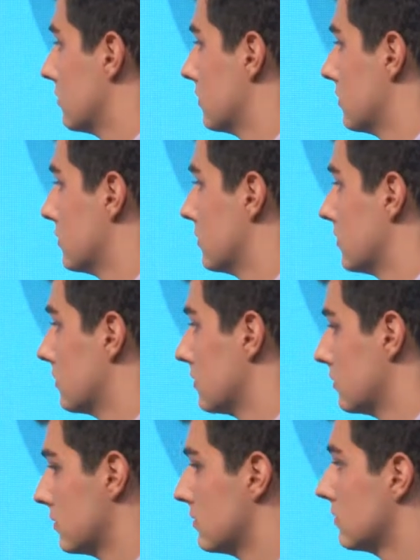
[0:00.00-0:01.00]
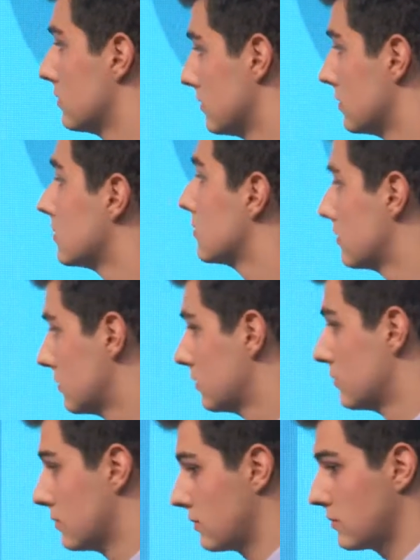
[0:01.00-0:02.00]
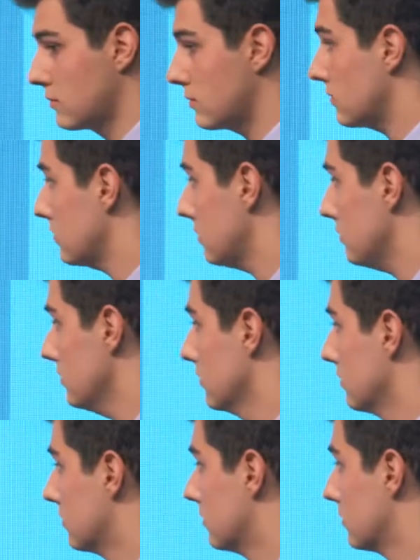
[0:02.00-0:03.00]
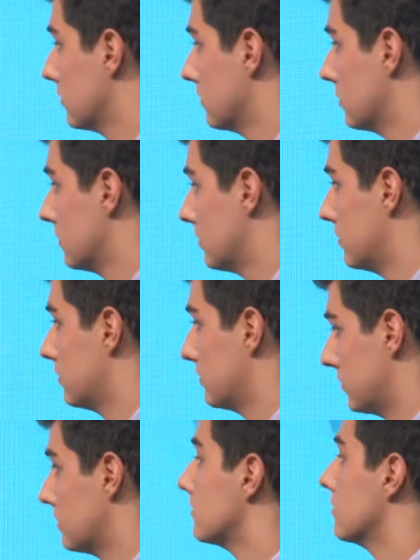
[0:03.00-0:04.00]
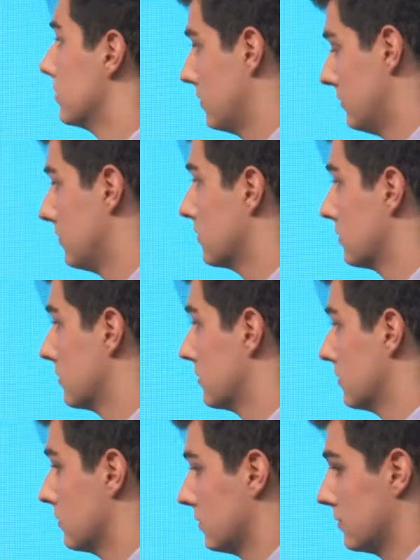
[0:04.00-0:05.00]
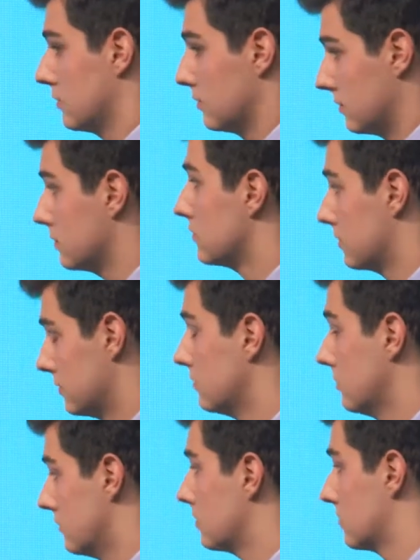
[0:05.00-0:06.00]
With medical devices like this that are used, there are a lot of processes and rules that one has to get through,